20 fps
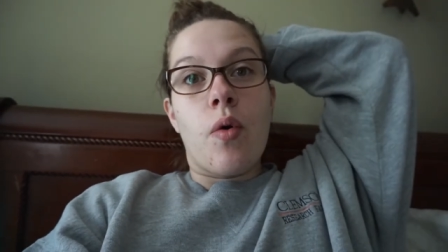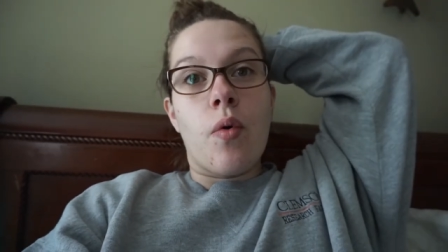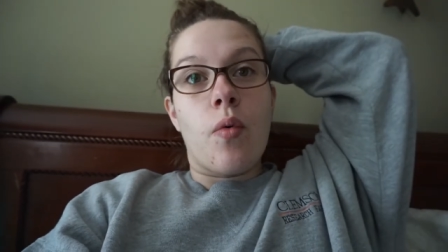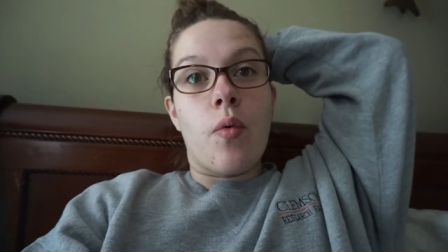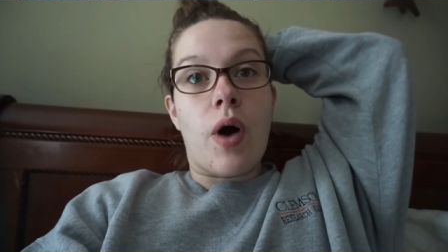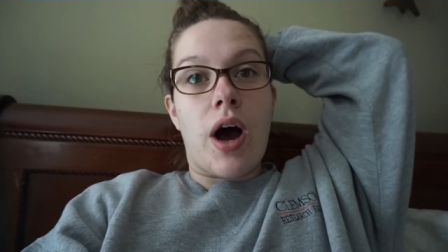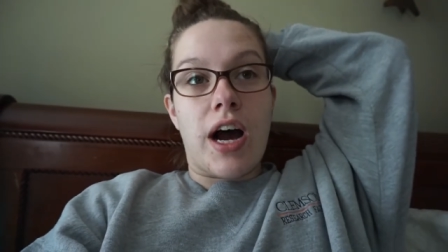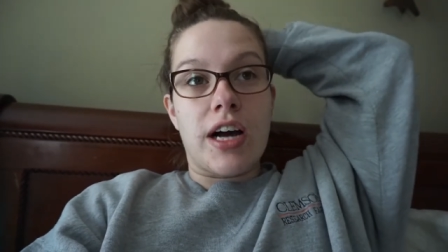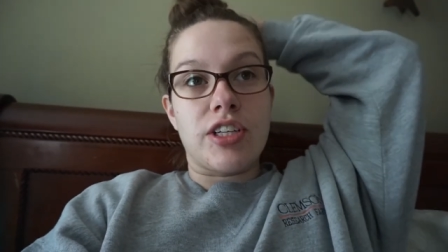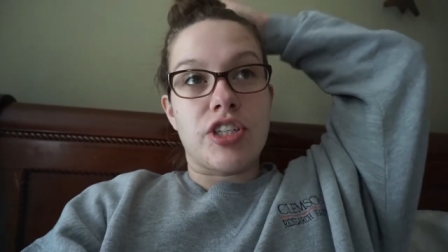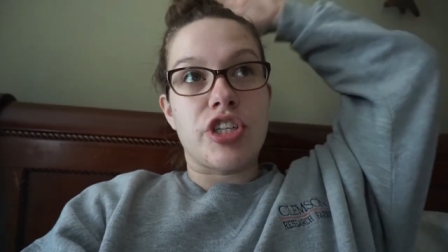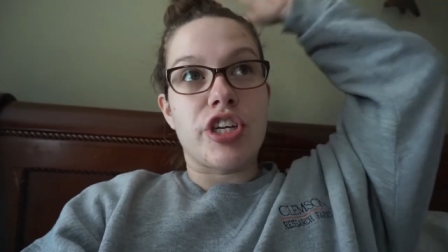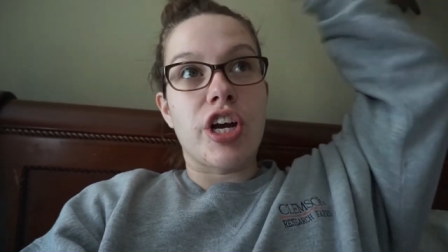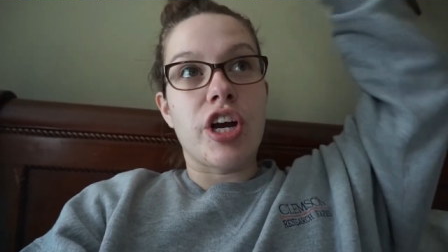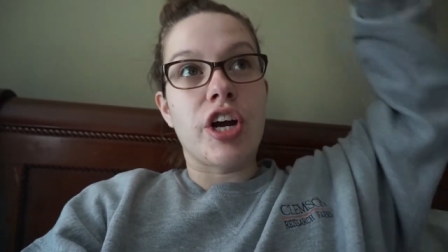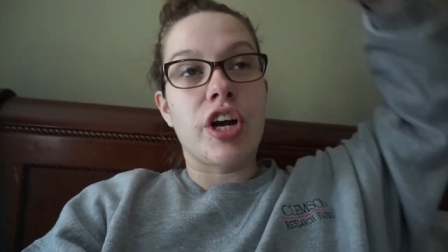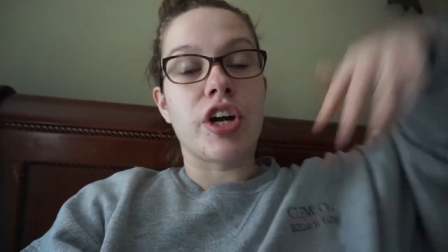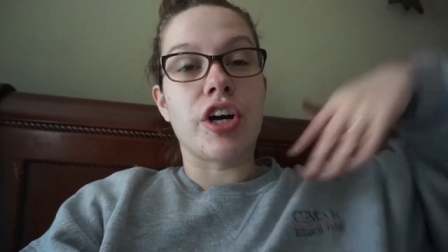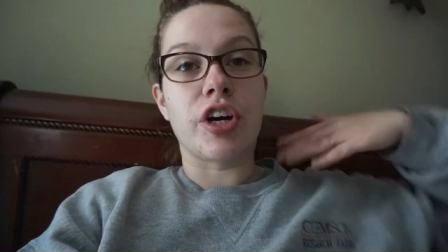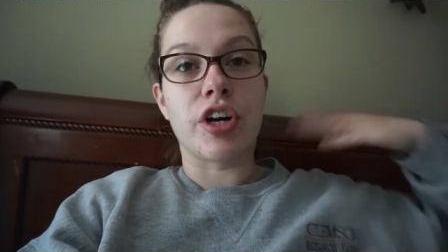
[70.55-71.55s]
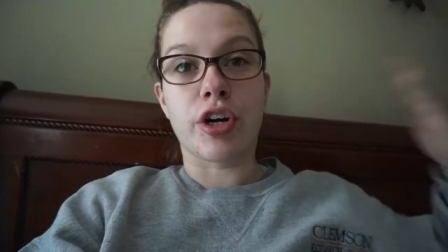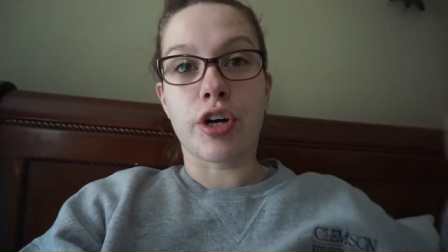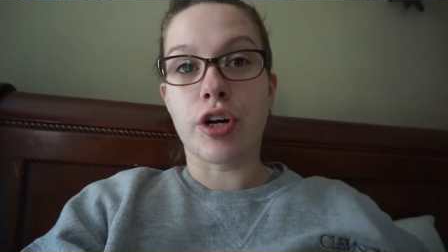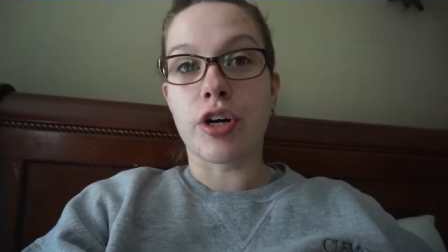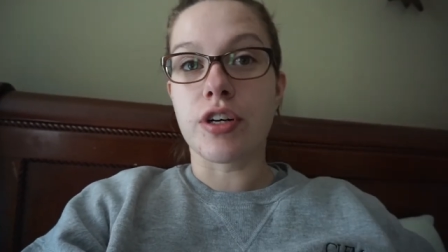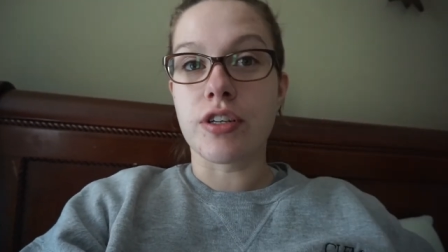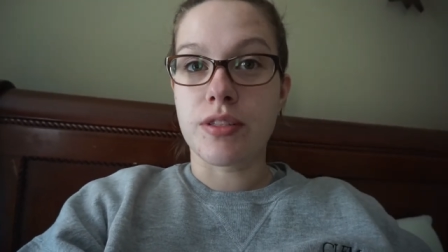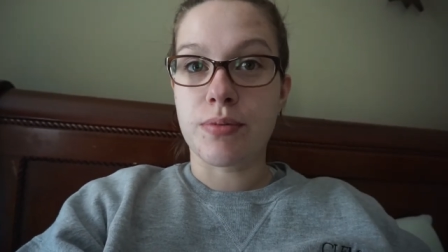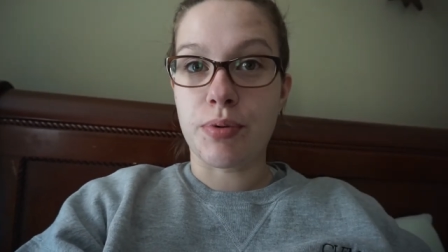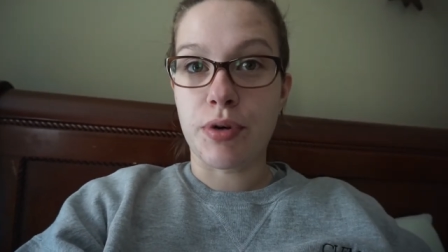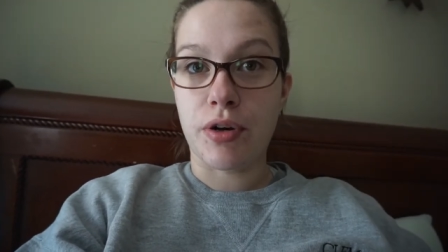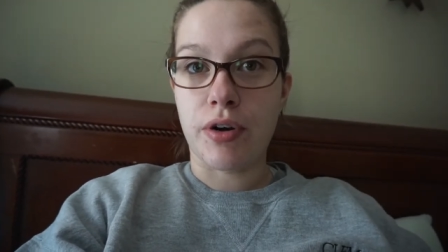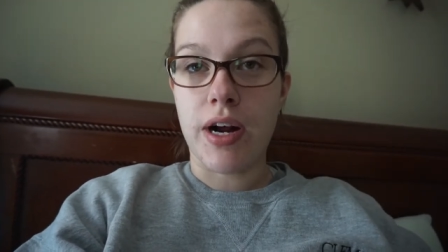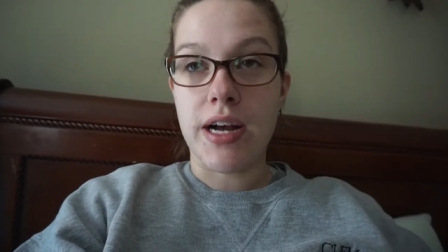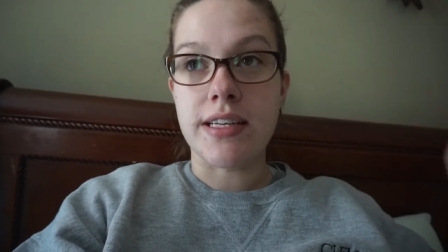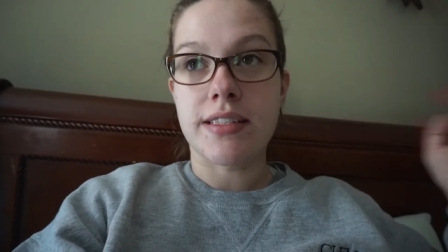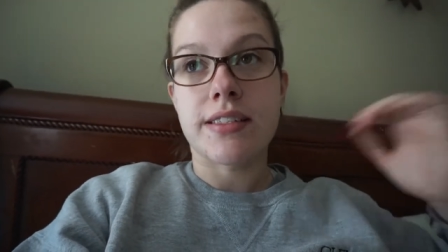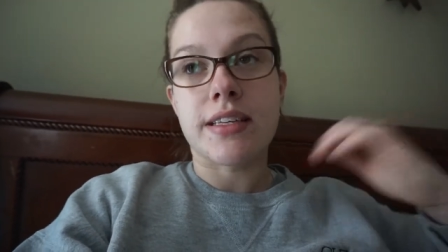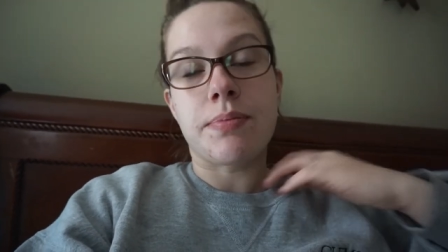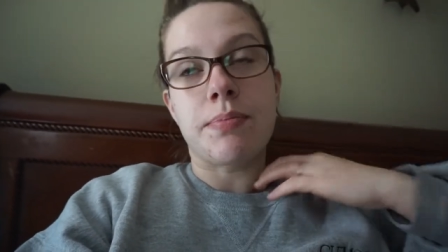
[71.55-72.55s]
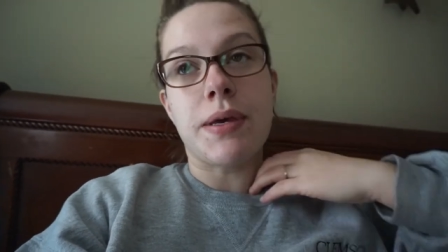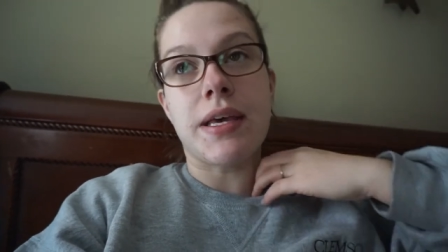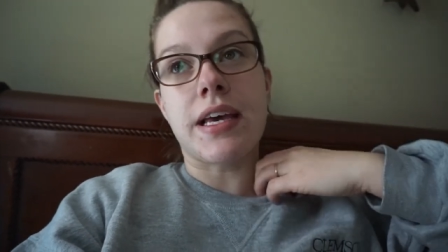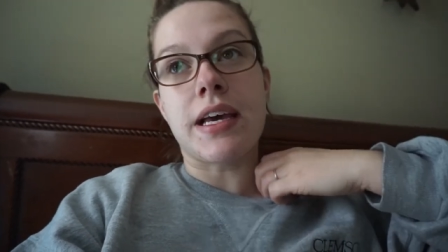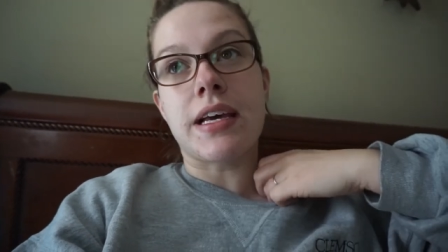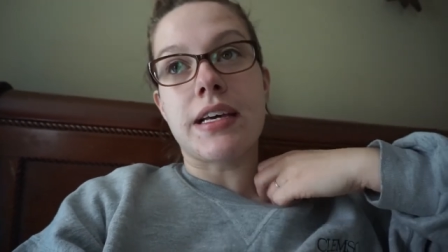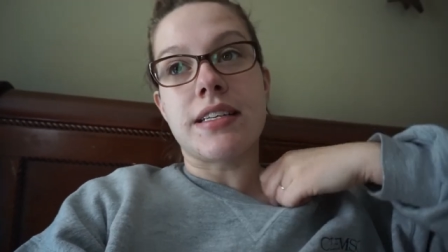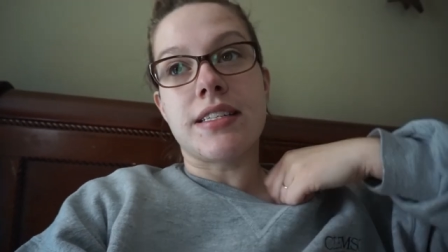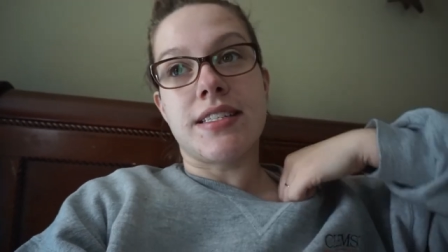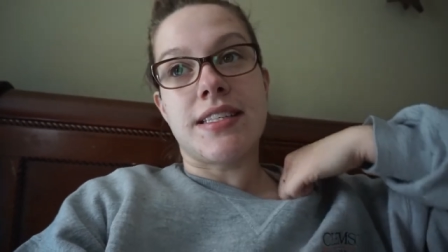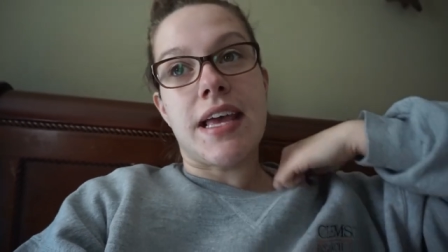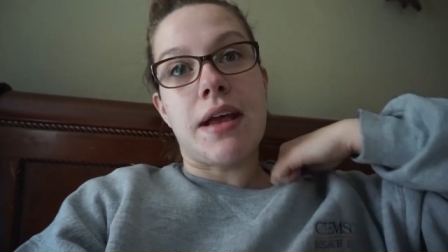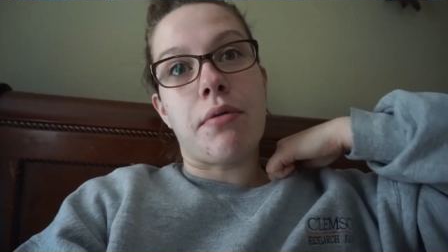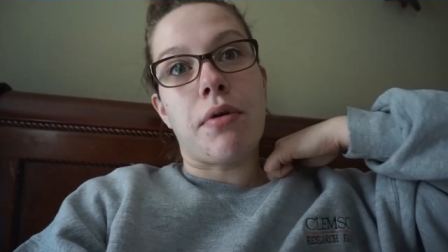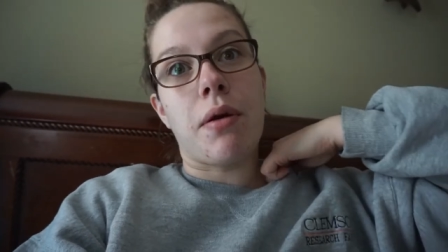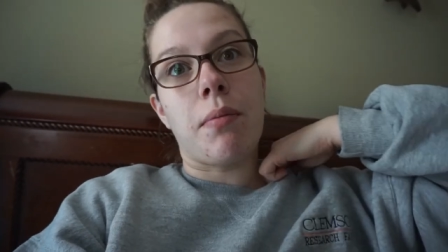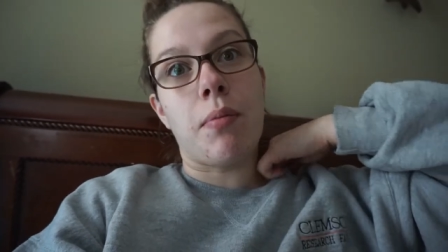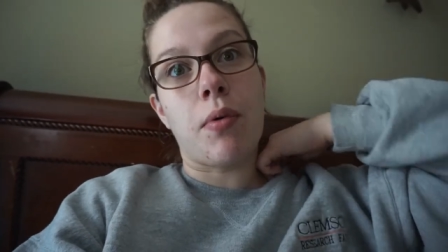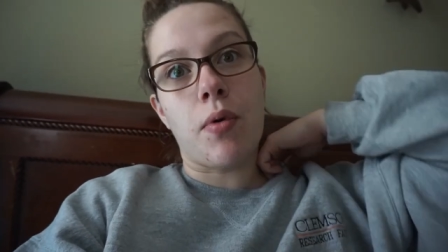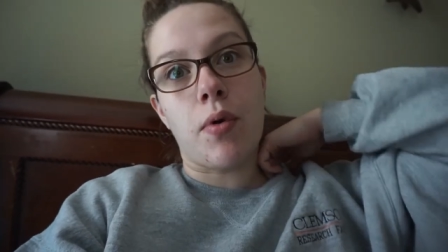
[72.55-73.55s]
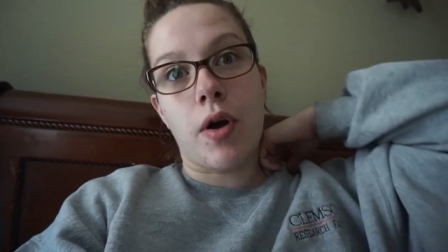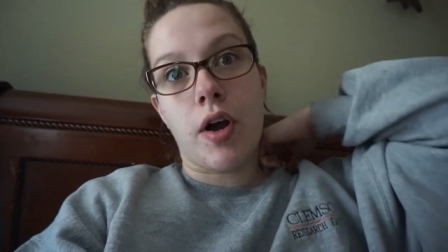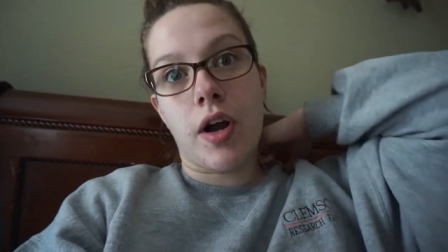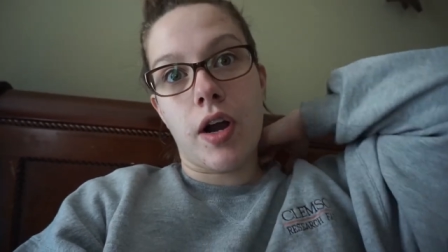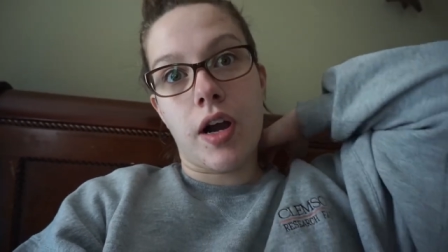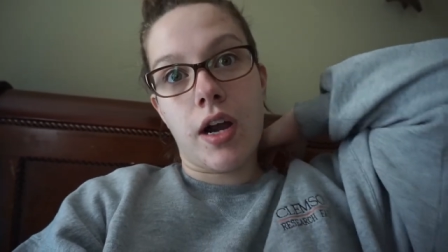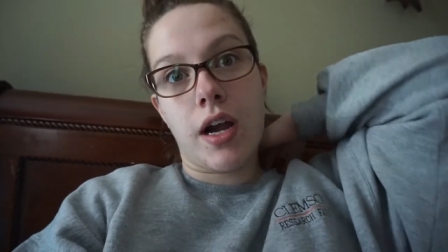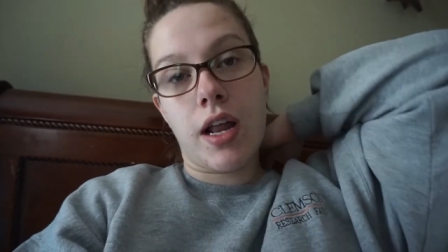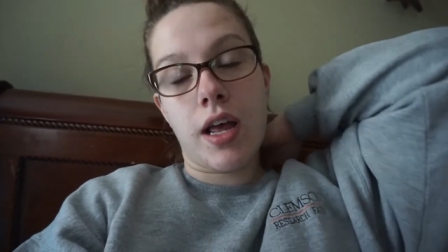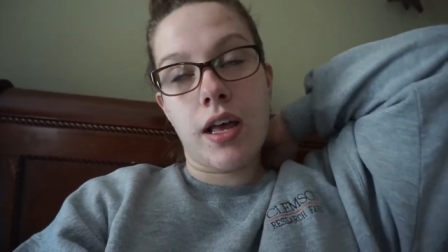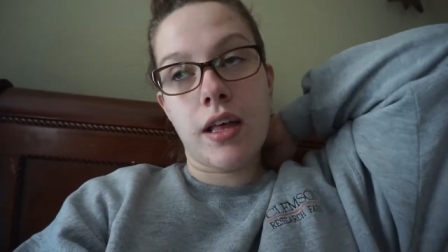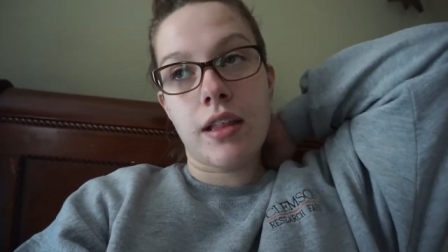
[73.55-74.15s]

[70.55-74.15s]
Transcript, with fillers: watch her girls progress because they were born,